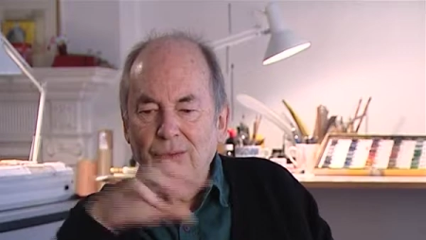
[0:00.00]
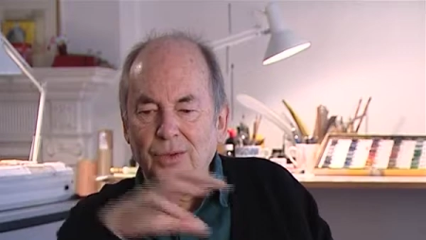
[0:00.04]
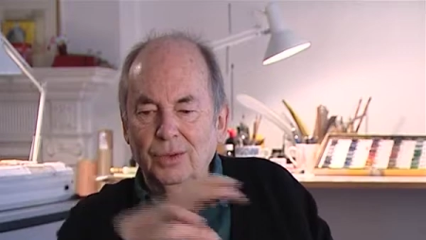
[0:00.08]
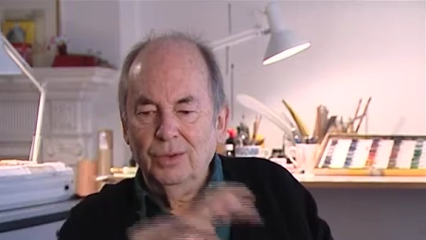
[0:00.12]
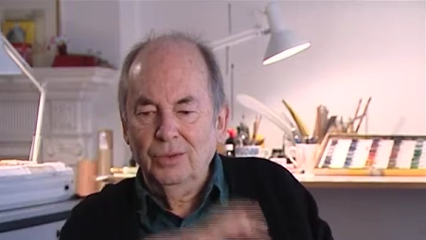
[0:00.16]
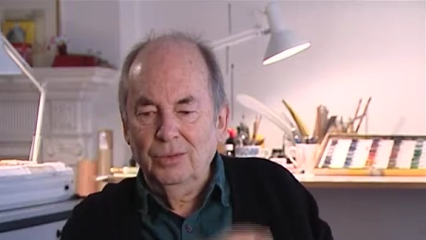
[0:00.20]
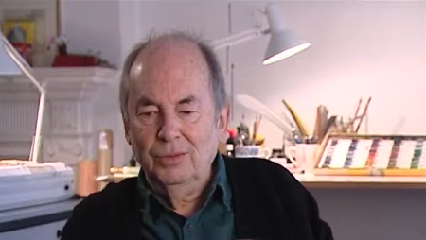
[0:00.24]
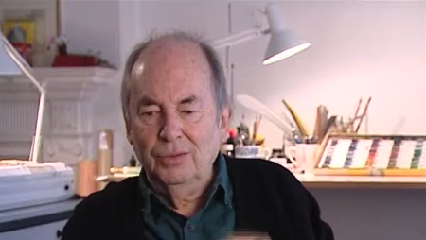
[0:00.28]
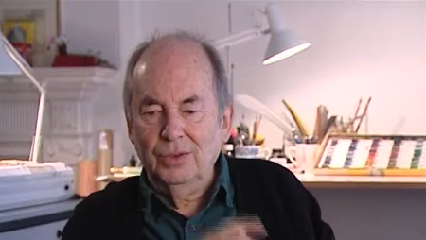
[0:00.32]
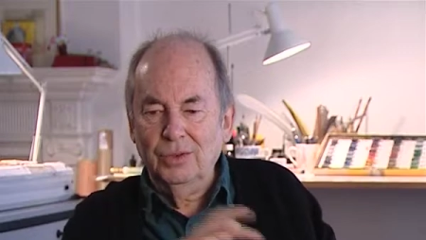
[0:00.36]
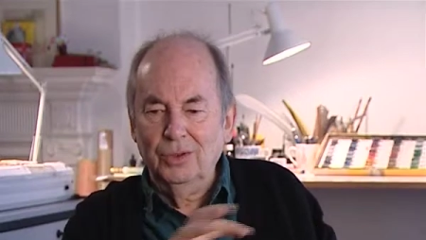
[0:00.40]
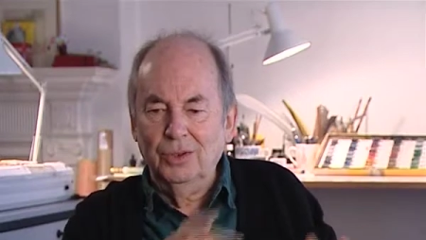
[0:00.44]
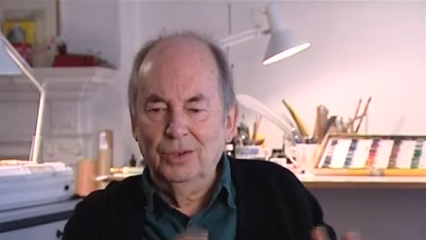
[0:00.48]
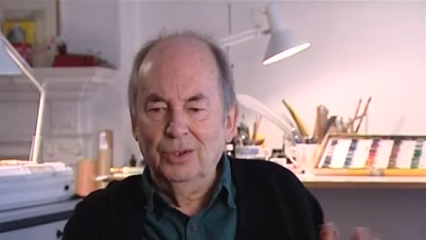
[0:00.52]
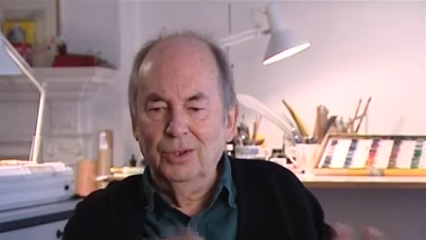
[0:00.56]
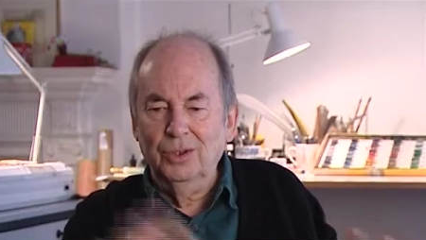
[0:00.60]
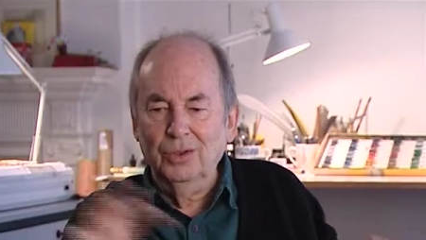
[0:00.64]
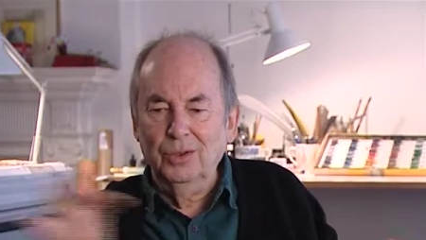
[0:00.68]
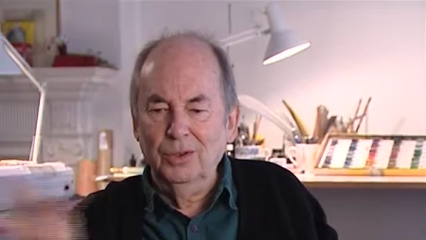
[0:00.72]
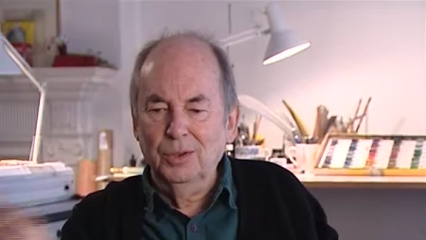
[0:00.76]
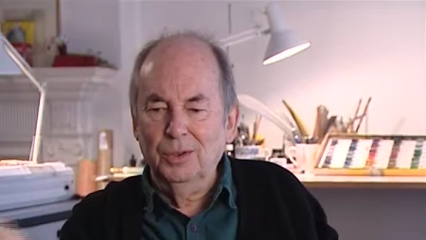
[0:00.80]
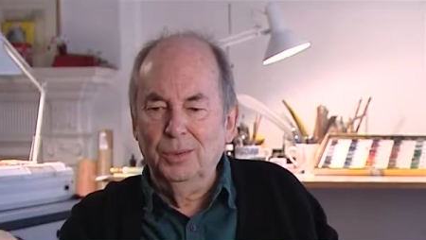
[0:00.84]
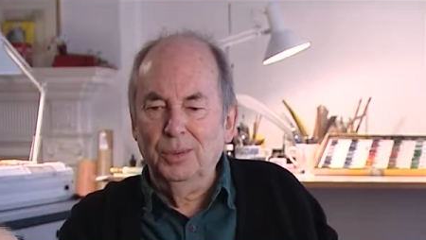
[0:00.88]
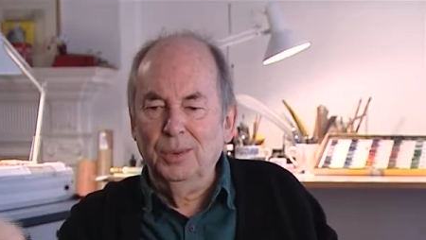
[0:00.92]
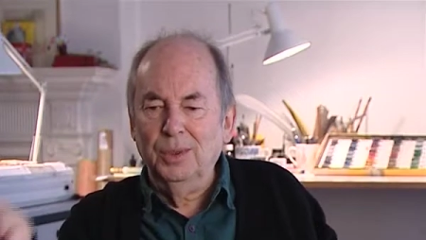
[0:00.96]
you could
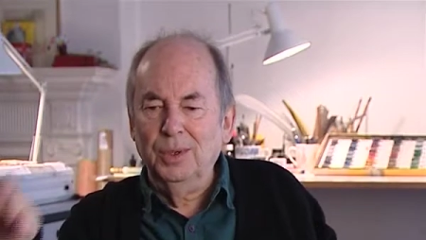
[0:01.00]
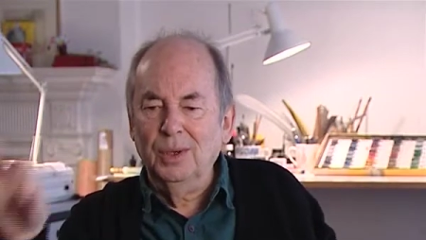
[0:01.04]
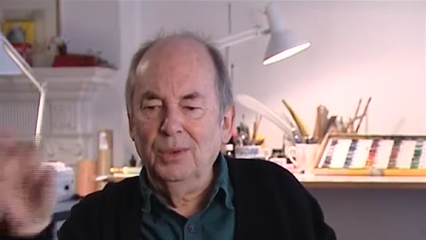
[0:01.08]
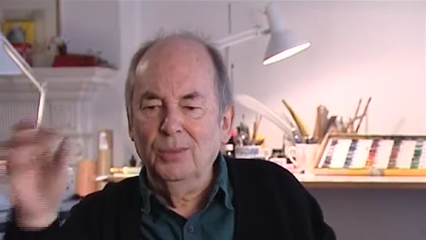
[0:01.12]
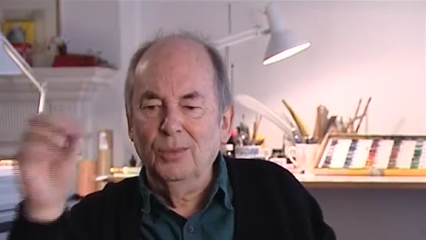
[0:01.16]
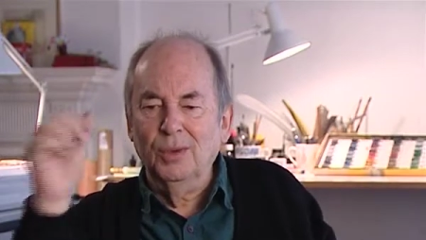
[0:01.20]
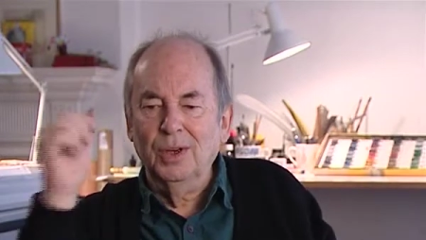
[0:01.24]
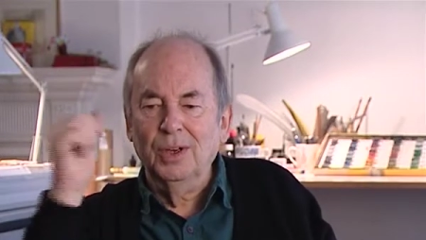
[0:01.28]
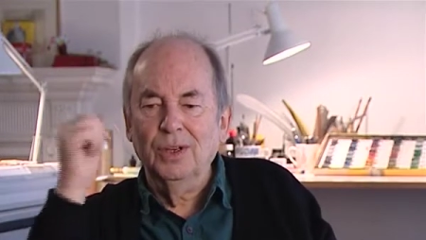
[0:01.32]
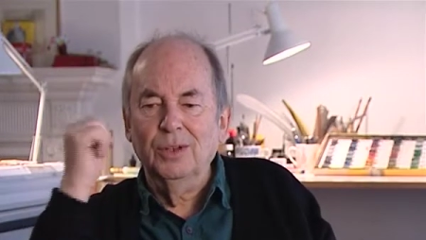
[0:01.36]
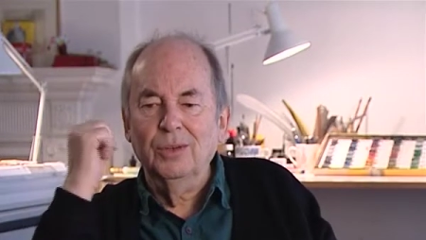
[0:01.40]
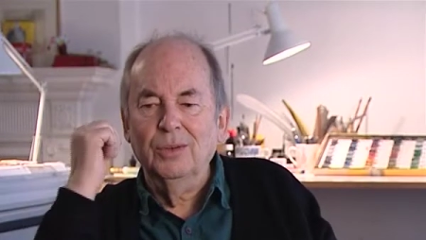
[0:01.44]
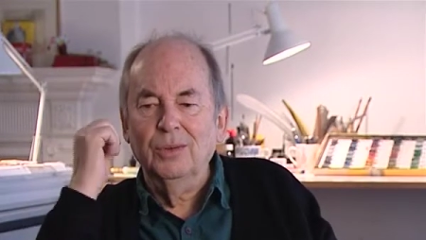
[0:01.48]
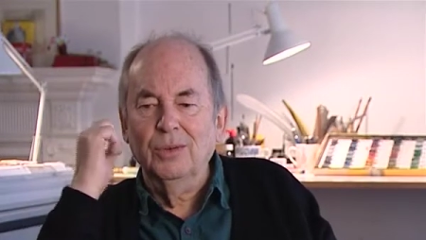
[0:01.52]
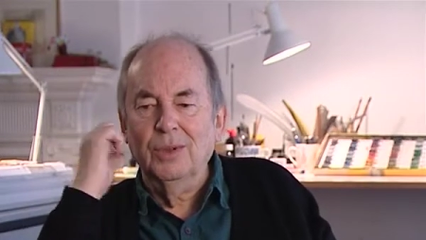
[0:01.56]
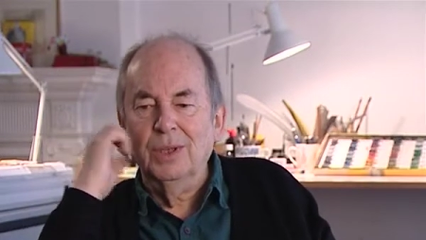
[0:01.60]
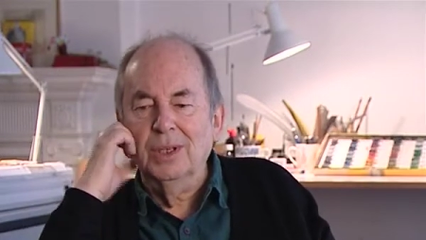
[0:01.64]
choose between one or two